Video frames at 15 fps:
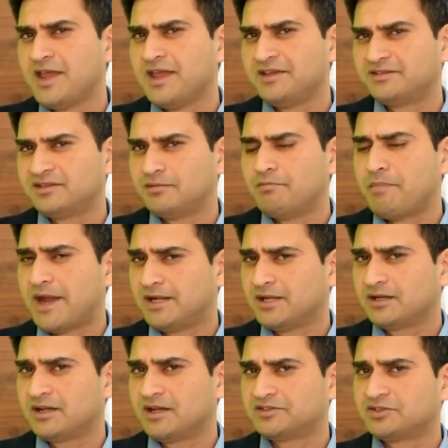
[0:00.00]
Is it
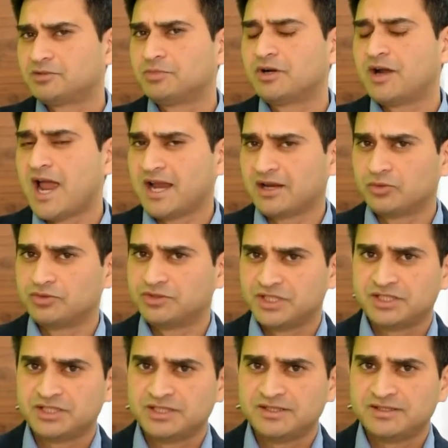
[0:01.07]
better customer
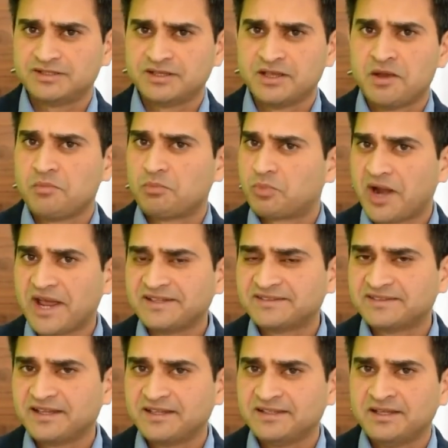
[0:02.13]
acquisitions,
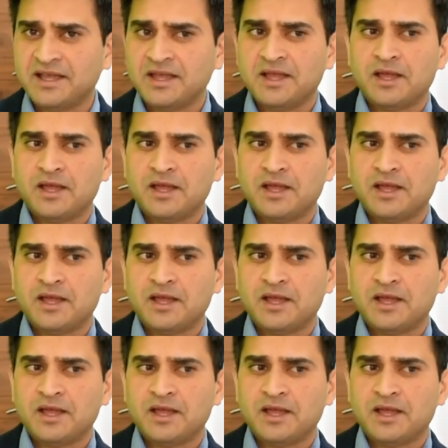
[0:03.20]
pricing,